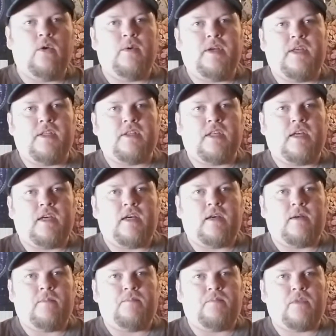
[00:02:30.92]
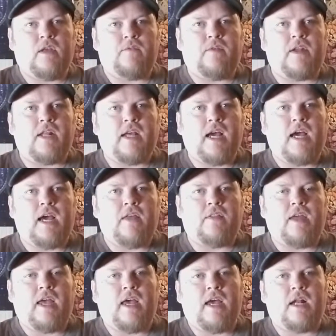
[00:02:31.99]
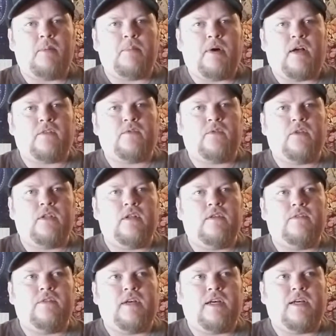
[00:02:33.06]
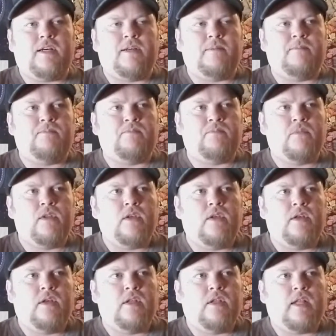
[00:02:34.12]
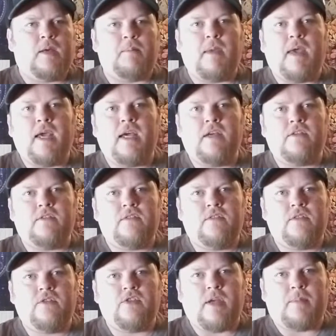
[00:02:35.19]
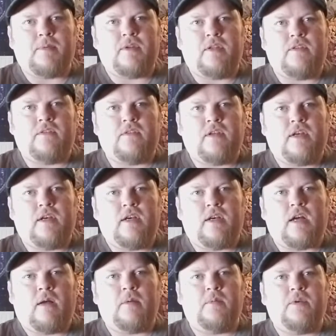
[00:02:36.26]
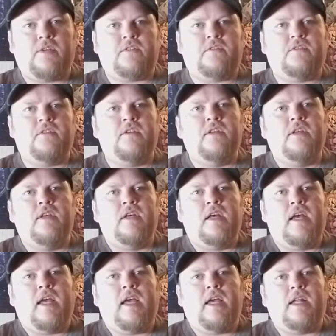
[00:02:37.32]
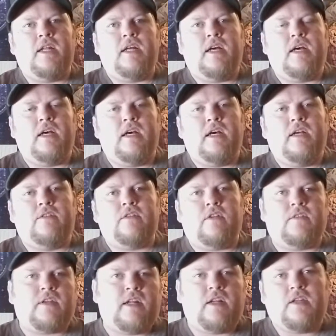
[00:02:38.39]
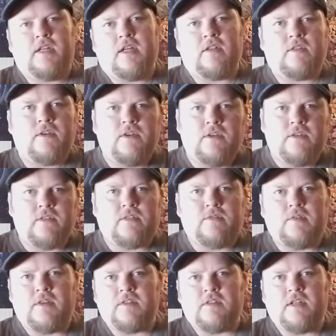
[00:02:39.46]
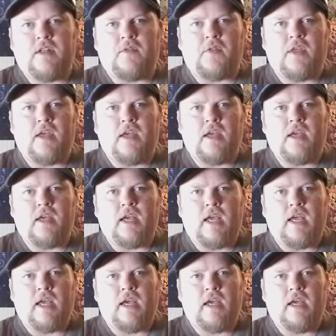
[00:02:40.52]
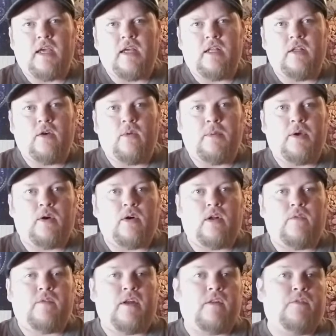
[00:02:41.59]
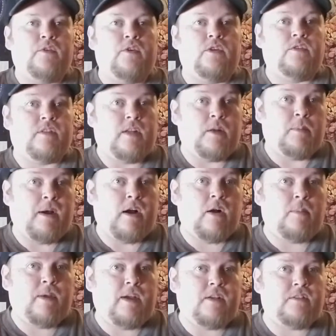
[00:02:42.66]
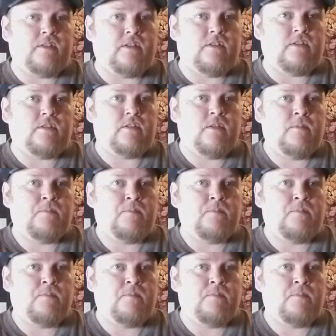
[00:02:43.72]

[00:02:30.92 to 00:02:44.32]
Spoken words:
with, I found a guy that had a box full of like mangas and Japanese comic books. And so I was kind of digging through, see if I see anything. And lo and behold, I found a few Nintendo Power magazines.